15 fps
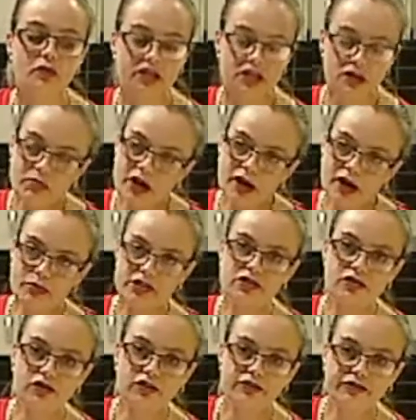When you buy a
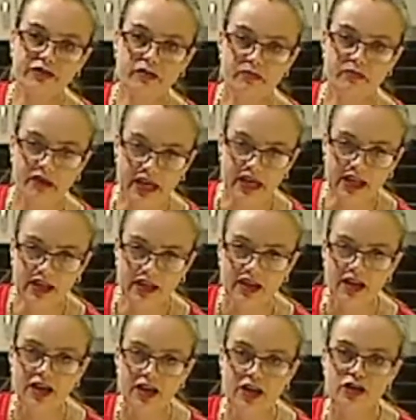pressure cooker from
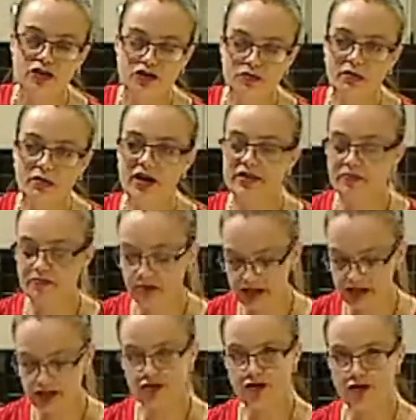me, you buy the
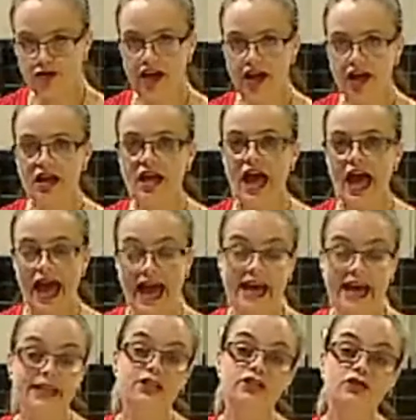pressure cooker
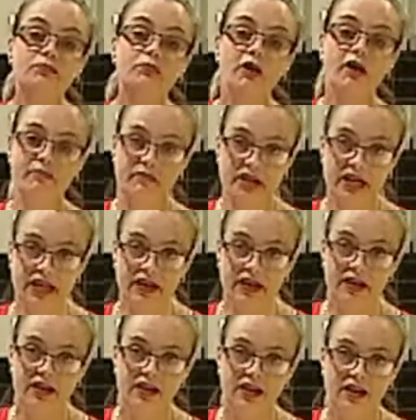and you buy
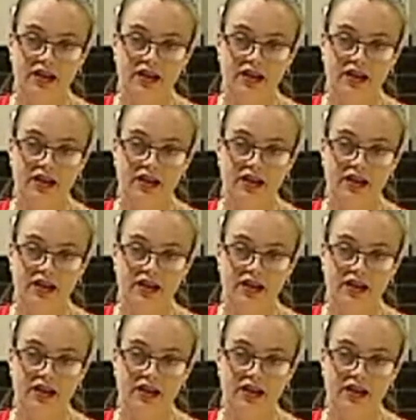me.